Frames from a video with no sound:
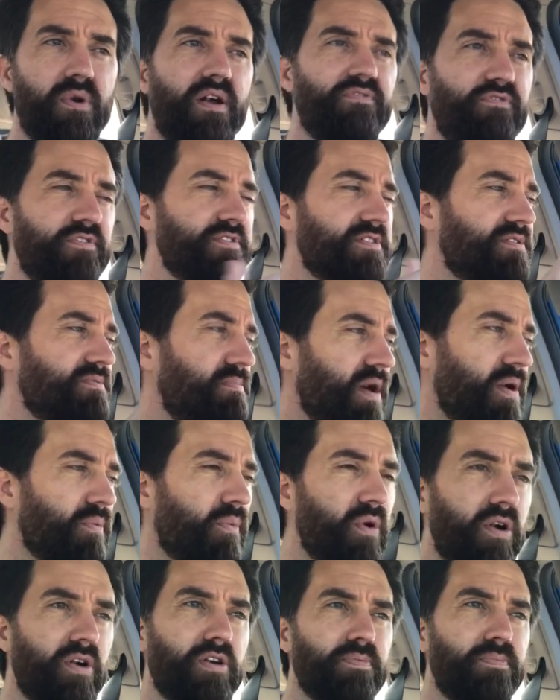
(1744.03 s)
reference in my
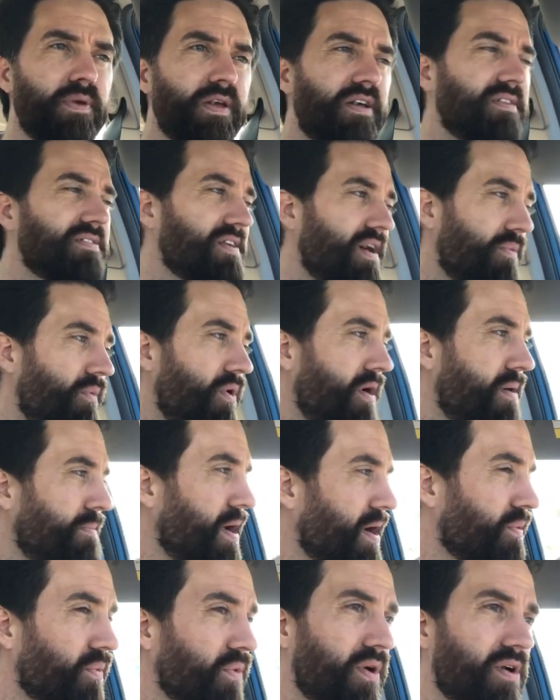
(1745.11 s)
work because I want
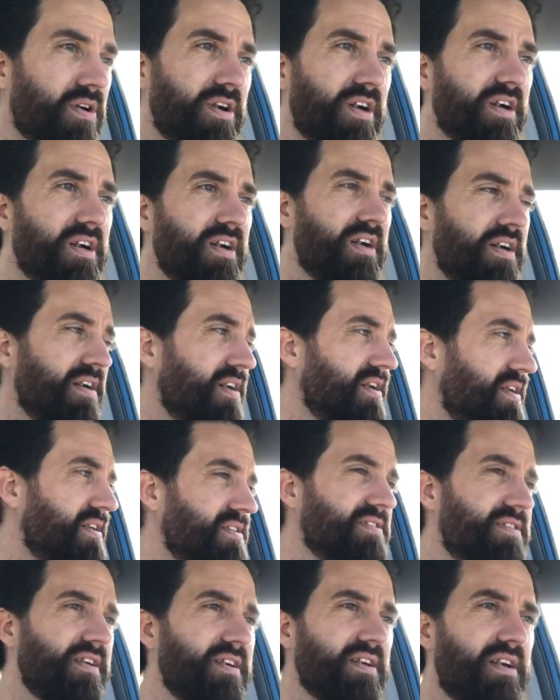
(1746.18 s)
my work
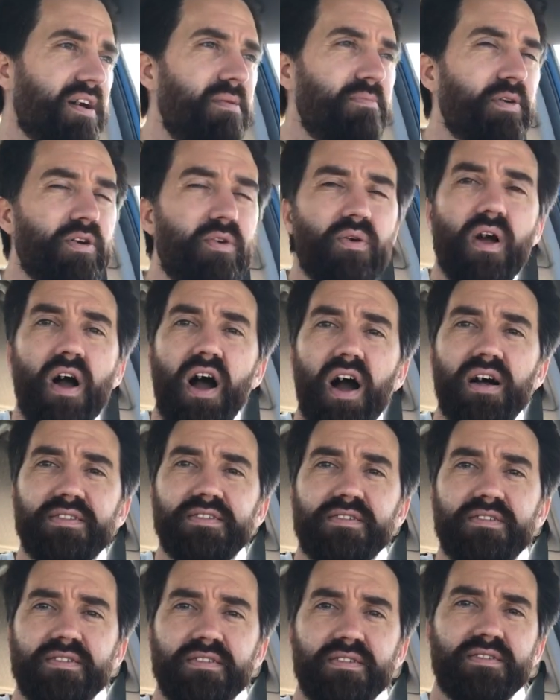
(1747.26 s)
to come
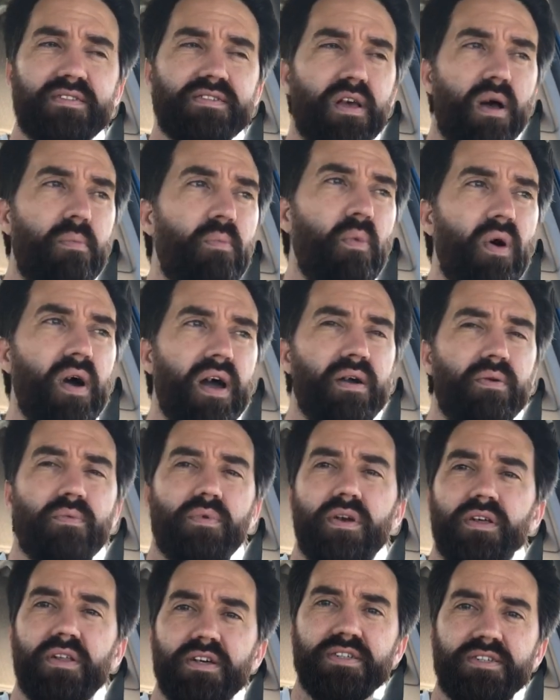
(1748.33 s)
across somewhat
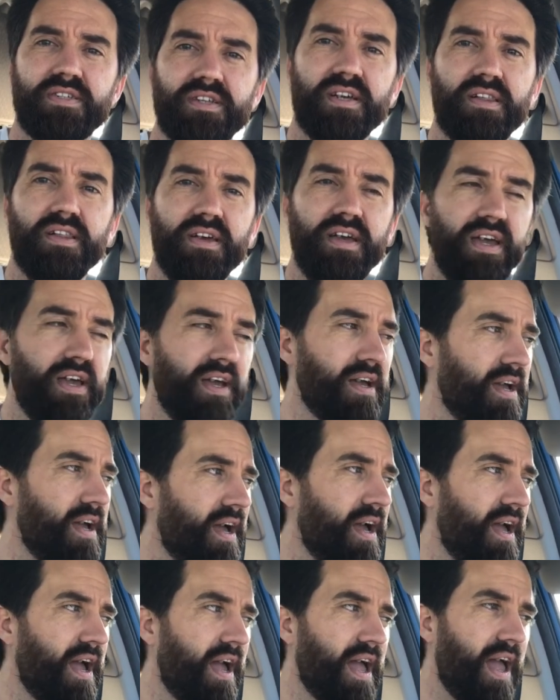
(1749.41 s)
realistically,
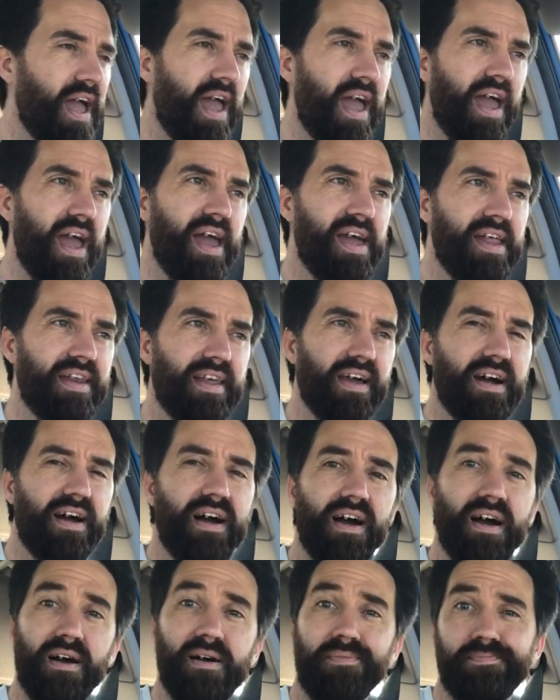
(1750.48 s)
and
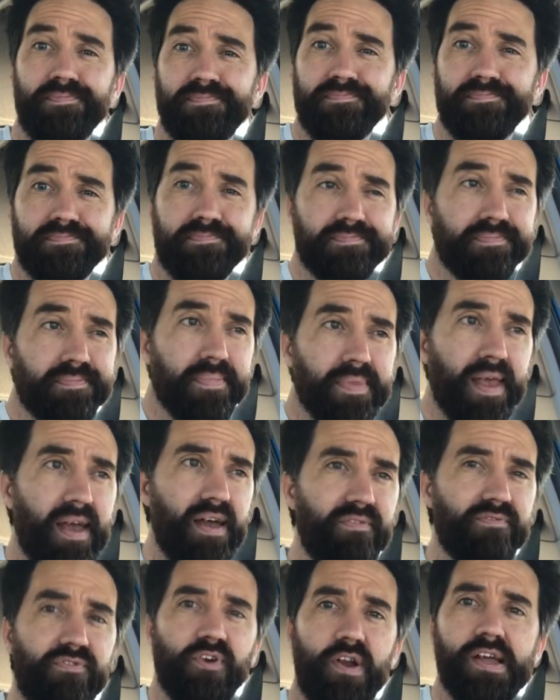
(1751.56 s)

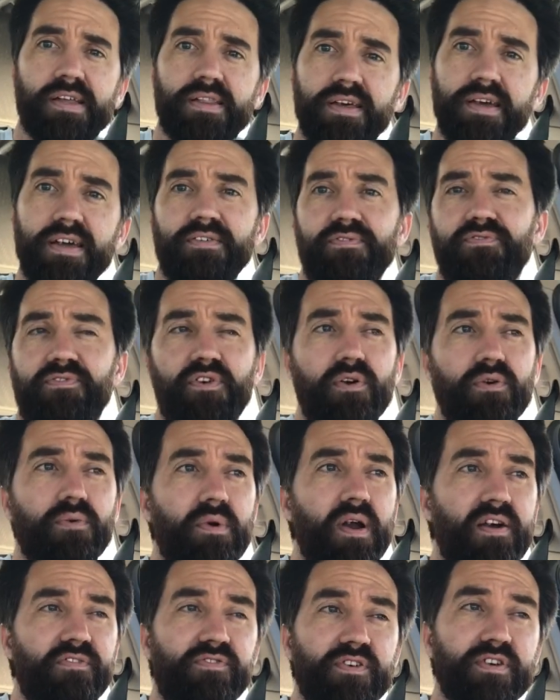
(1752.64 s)
frankly, photo
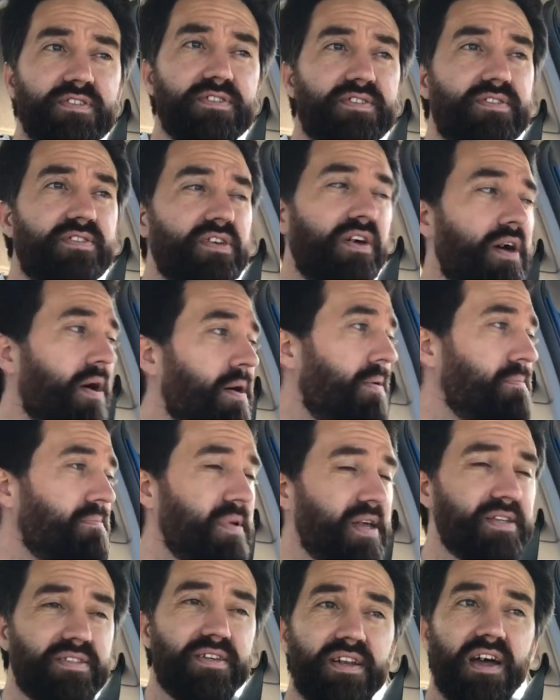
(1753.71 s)
reference
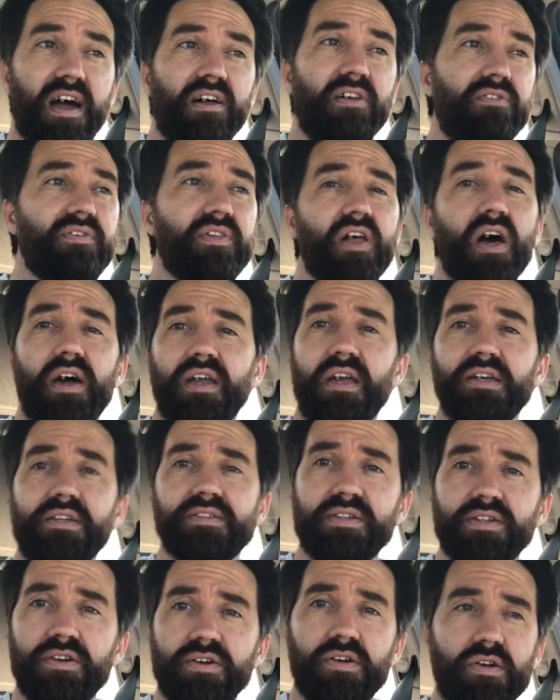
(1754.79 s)
makes it a hell of a lot
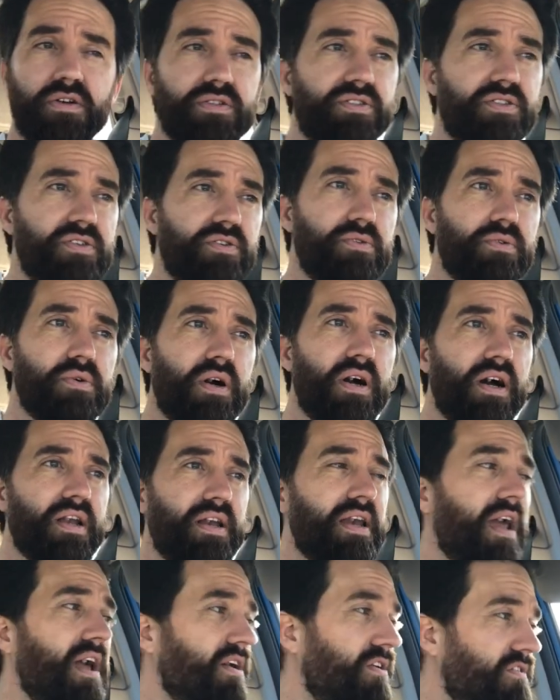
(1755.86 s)
easier to
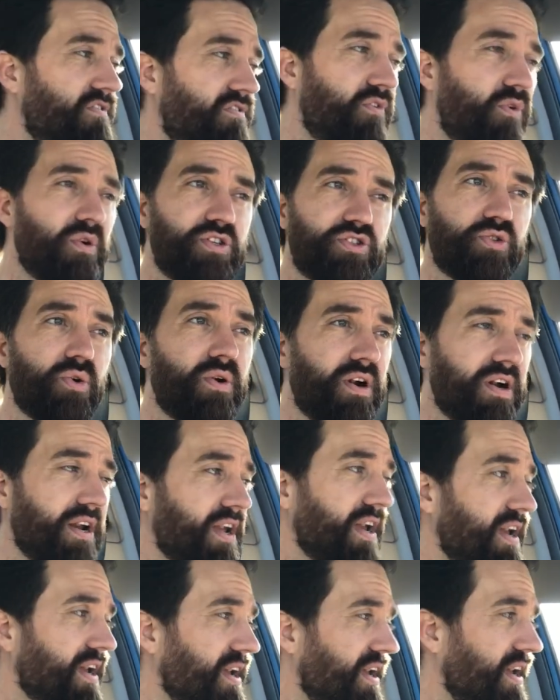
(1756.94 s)
nail
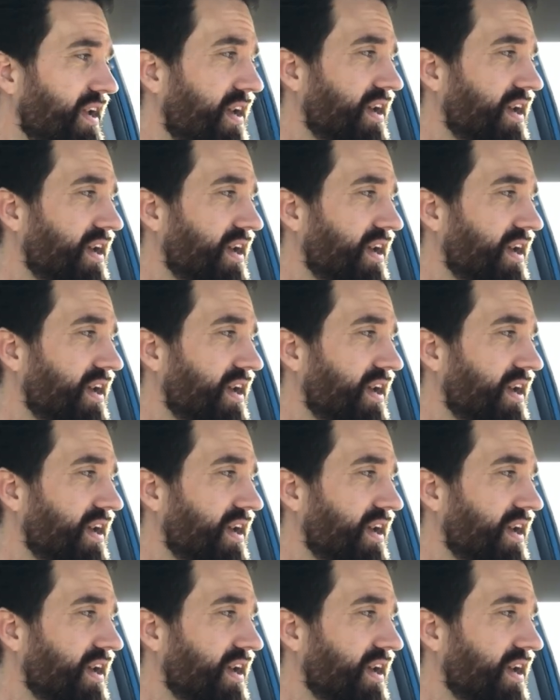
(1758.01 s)
foreshortening